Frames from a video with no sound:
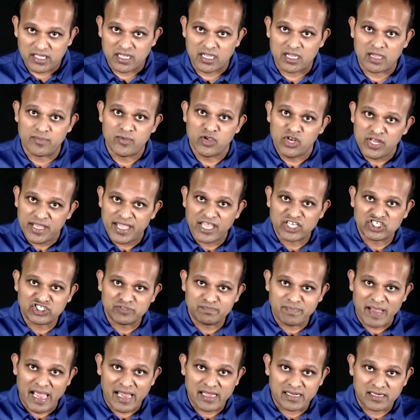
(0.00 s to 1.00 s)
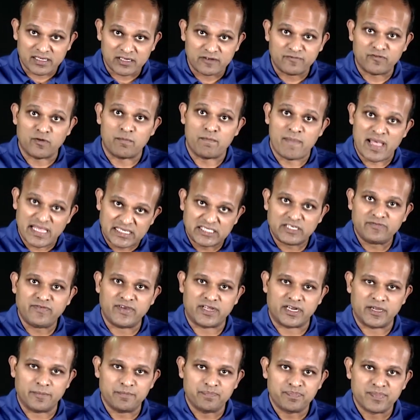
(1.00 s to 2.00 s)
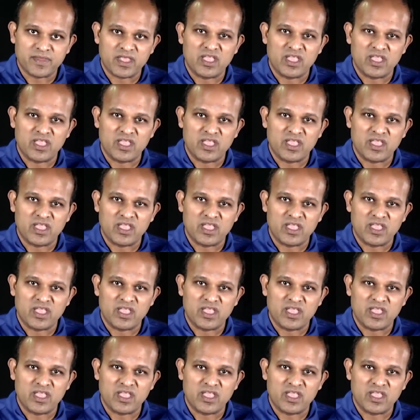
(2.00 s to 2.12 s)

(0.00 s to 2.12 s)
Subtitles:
communication pattern for Bestefera,